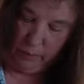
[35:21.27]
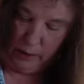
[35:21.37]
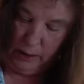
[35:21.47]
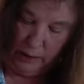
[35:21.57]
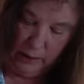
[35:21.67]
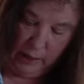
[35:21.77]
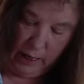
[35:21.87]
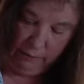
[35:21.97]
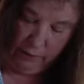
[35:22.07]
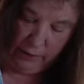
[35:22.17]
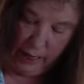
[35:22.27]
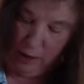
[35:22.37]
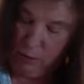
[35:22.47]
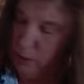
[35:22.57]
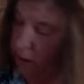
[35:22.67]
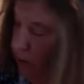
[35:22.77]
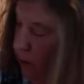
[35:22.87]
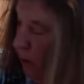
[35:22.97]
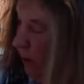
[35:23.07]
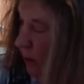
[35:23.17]
And then after that, we are
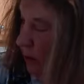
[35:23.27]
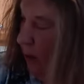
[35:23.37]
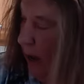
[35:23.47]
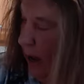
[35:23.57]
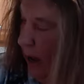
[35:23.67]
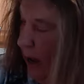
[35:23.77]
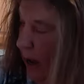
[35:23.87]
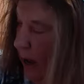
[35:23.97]
going to add